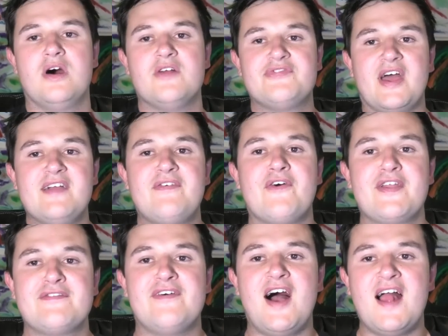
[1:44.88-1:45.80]
On day
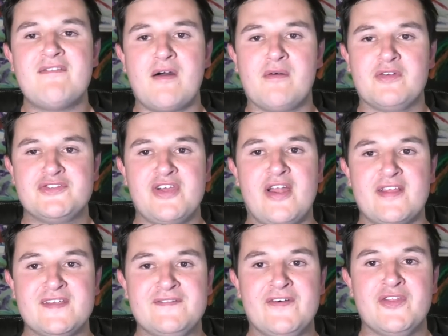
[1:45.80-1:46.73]
45, I was
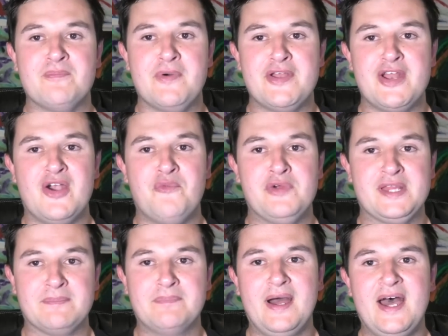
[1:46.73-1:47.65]
starting to feel the burnout
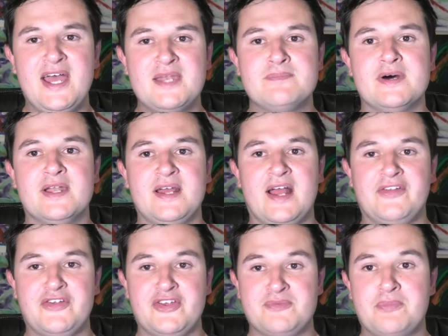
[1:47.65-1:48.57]
really bad, but I
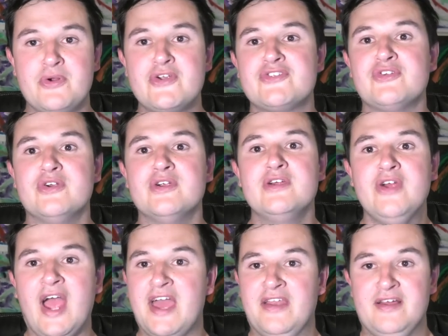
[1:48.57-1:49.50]
had to just push
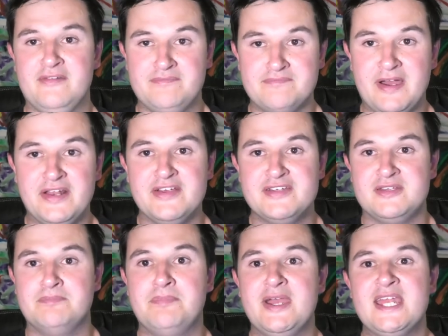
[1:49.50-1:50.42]
through, and I managed
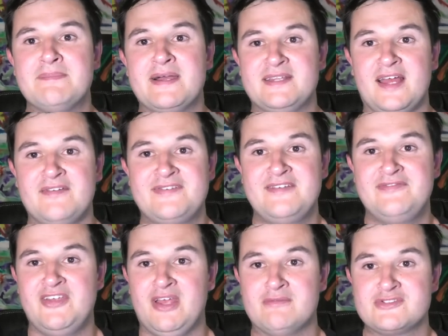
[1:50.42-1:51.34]
to beat it by day
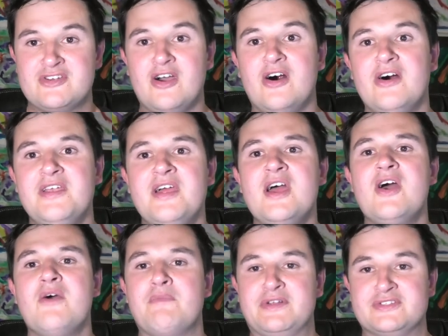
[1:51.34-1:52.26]
50. It was gone,
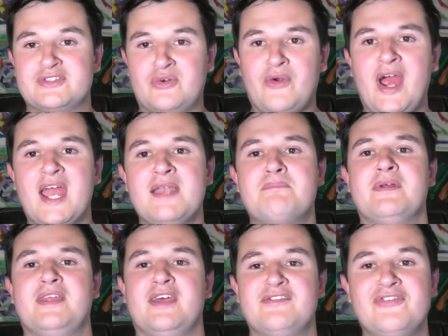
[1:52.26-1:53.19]
which was great.
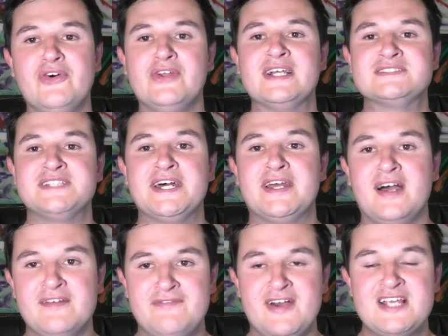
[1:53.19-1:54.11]
But then 4 days later,
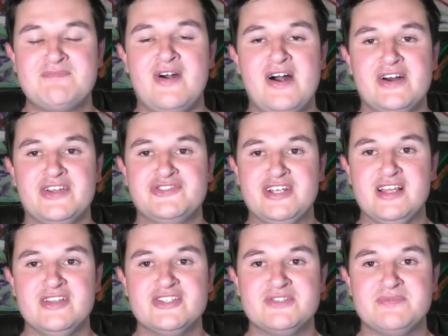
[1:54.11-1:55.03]
I faced my hardest
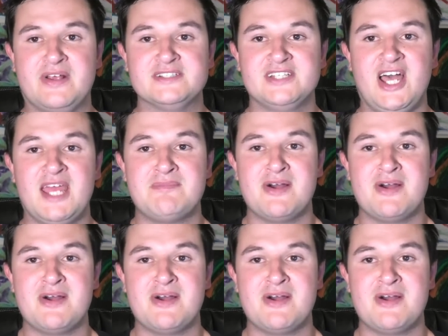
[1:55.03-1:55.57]
challenge because I had